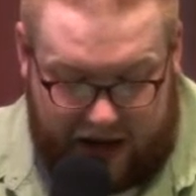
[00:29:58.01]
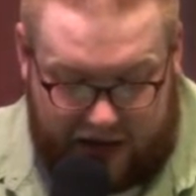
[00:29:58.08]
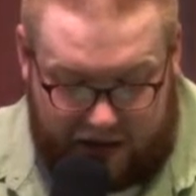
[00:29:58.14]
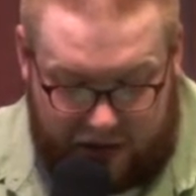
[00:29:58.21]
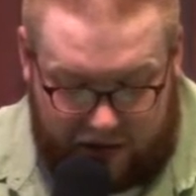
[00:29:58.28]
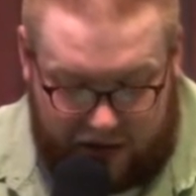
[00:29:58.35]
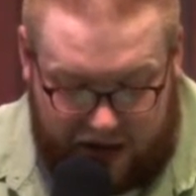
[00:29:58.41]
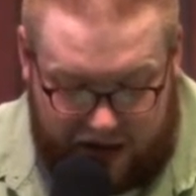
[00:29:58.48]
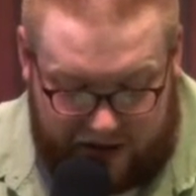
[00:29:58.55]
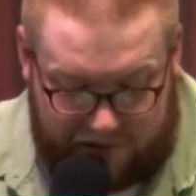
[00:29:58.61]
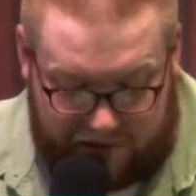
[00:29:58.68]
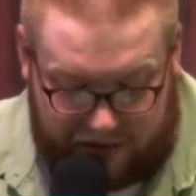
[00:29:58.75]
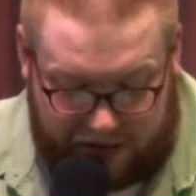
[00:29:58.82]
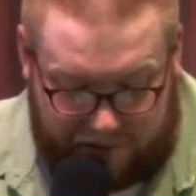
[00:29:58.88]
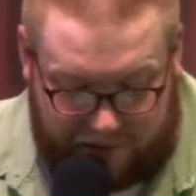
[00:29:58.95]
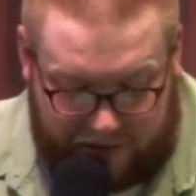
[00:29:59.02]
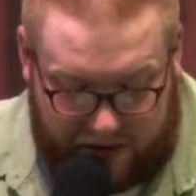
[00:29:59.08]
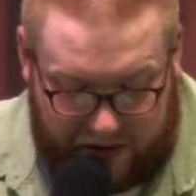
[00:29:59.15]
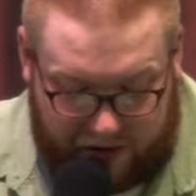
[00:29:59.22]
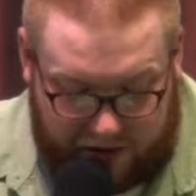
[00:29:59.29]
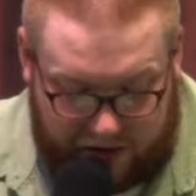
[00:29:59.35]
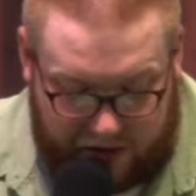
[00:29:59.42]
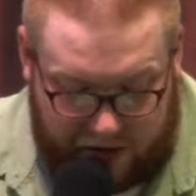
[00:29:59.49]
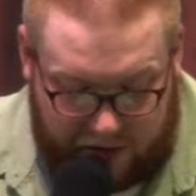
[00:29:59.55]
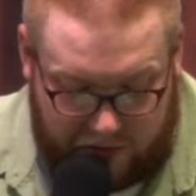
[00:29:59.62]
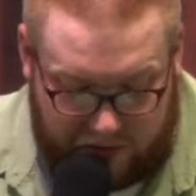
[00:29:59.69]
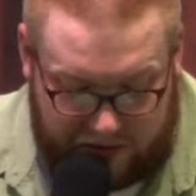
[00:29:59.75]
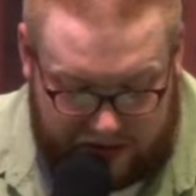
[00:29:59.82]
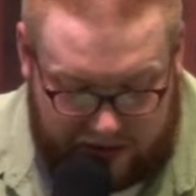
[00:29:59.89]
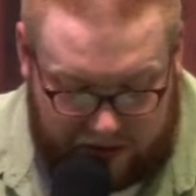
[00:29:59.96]
and your heavenly Father
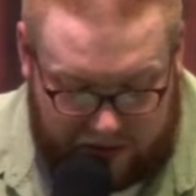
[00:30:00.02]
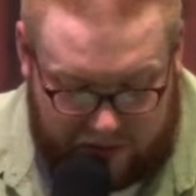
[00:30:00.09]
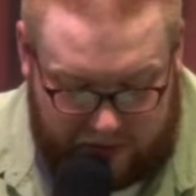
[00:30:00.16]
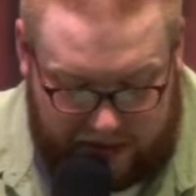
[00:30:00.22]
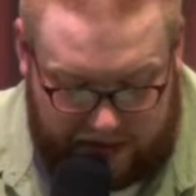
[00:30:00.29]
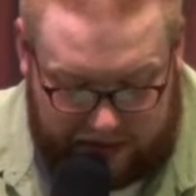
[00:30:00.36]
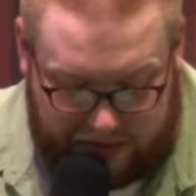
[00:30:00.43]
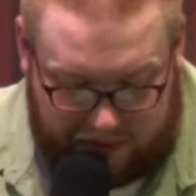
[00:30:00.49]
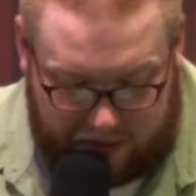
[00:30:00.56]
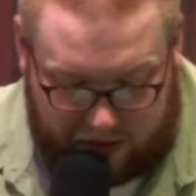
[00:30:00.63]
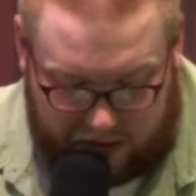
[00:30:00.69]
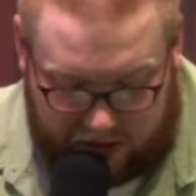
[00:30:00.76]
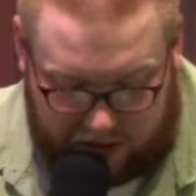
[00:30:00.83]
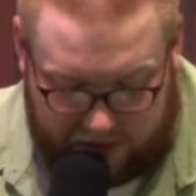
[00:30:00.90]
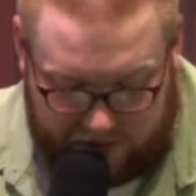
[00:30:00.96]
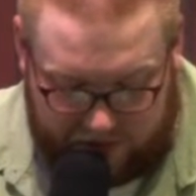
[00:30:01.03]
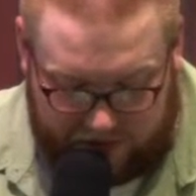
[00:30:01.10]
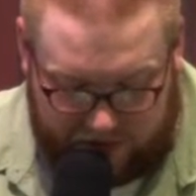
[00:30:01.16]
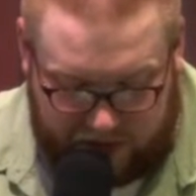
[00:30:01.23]
knows that you need them all.